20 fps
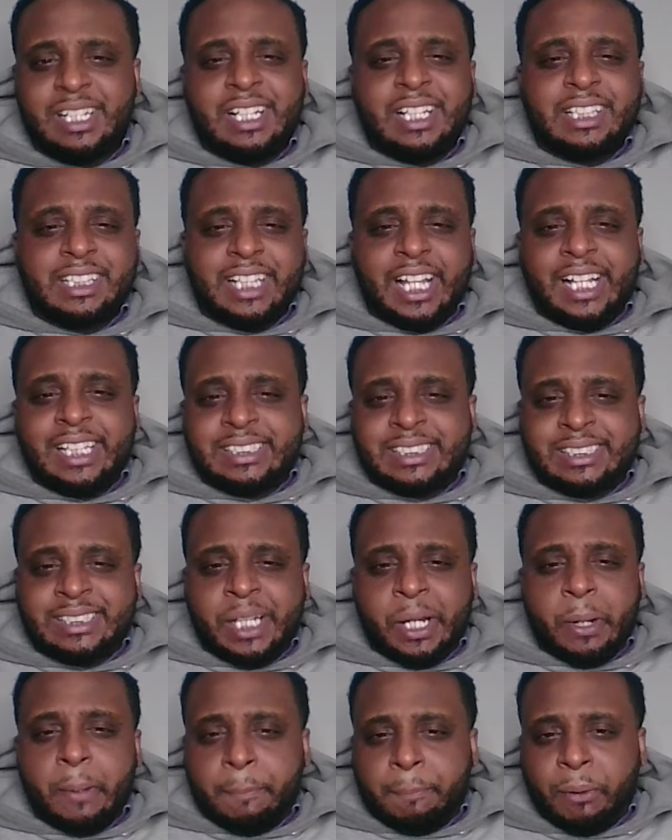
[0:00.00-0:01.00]

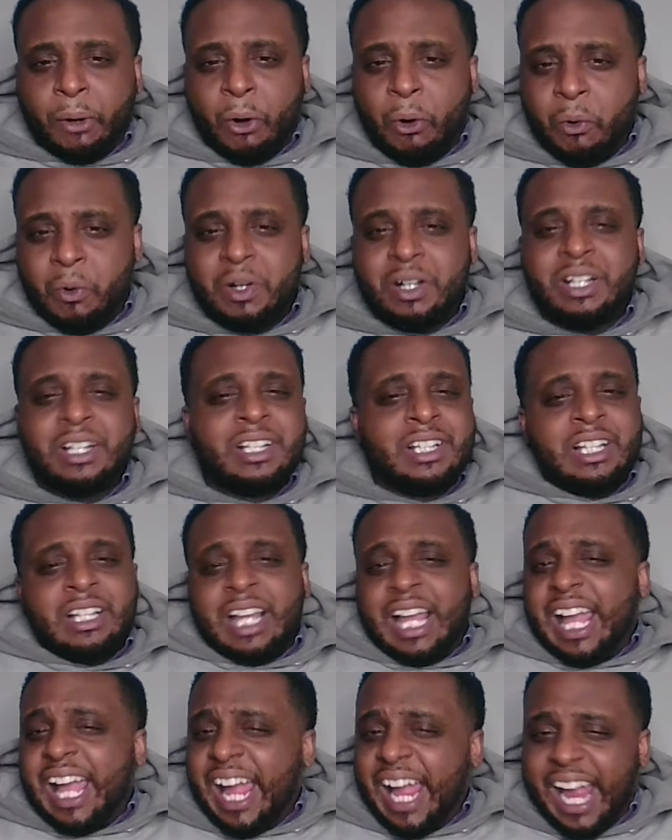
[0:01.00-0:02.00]
Last-Tear Poa
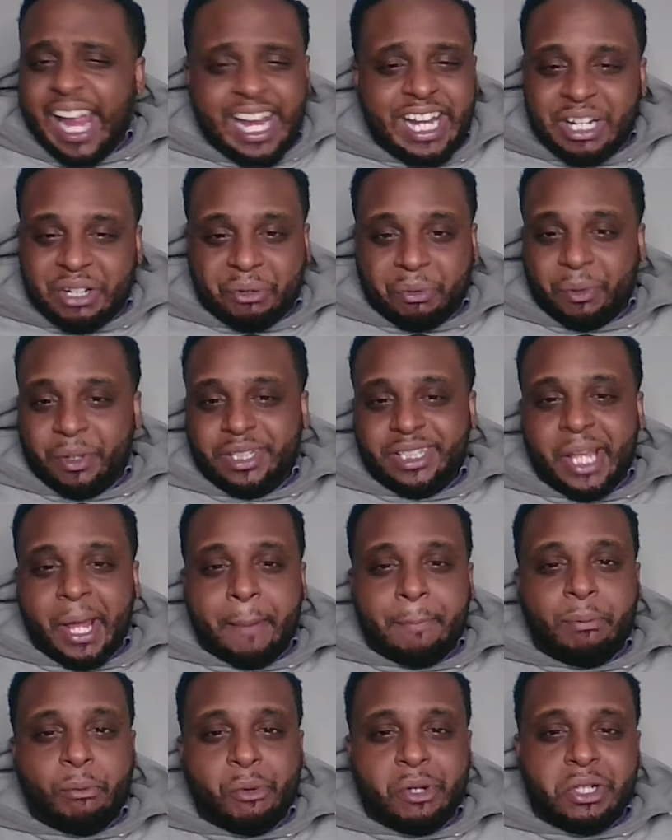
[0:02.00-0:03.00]
anchoring that
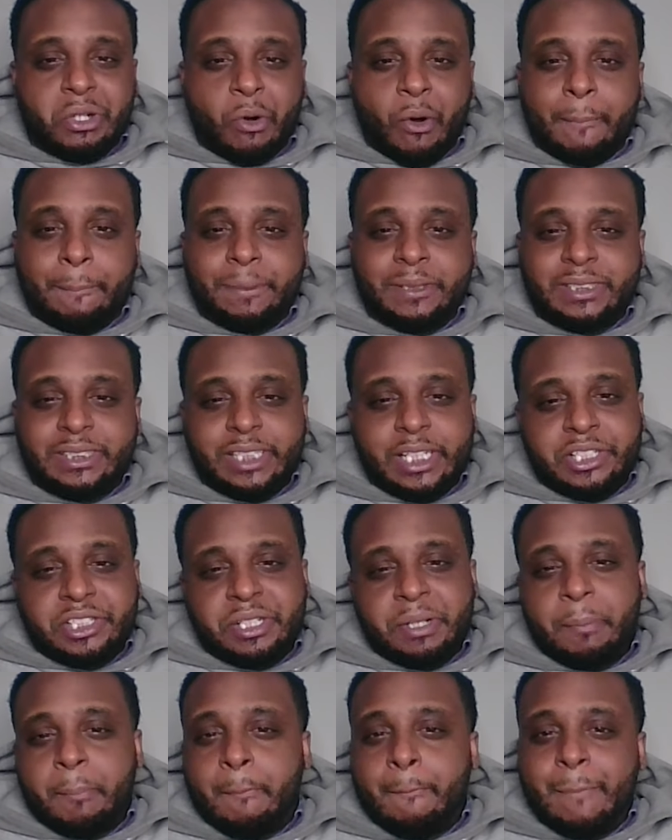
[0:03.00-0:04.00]
point guard
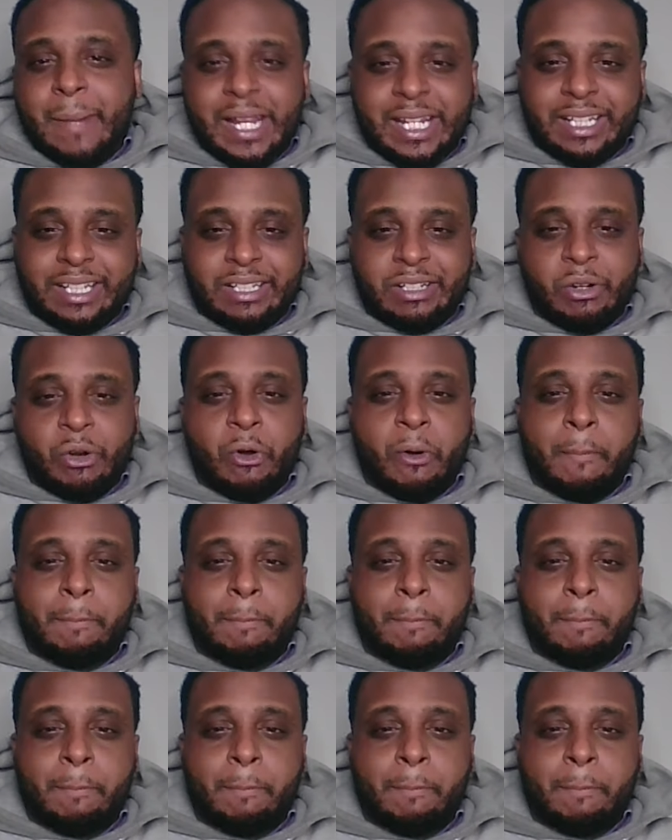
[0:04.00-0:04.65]
position, making her